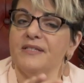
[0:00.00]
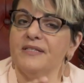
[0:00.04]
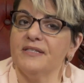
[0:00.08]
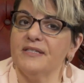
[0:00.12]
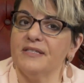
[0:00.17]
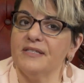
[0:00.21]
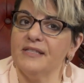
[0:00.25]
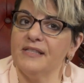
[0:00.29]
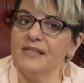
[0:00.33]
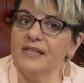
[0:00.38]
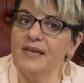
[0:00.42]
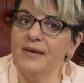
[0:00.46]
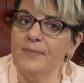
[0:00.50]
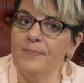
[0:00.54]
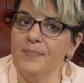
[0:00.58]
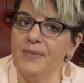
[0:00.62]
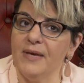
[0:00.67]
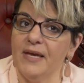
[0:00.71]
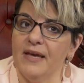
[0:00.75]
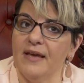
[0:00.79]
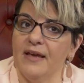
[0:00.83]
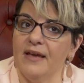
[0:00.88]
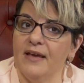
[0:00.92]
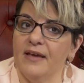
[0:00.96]
slip
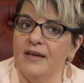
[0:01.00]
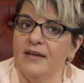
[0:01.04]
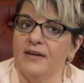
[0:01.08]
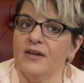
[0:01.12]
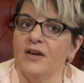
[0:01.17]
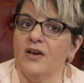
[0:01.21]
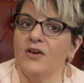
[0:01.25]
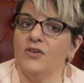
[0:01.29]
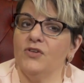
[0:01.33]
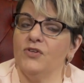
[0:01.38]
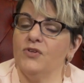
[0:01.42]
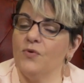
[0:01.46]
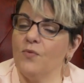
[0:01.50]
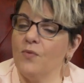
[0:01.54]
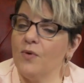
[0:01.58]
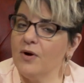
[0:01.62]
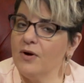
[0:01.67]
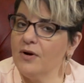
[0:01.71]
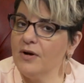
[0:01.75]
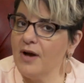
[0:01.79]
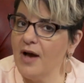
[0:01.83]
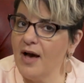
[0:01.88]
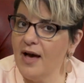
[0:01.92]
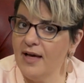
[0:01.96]
in
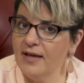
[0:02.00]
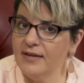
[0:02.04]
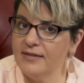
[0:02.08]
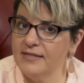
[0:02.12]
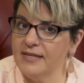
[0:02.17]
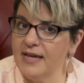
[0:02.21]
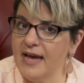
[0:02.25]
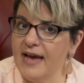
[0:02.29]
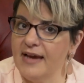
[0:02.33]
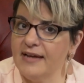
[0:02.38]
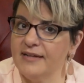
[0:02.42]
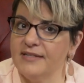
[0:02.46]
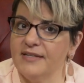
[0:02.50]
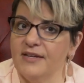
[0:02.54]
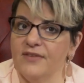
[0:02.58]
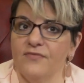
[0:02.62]
your contact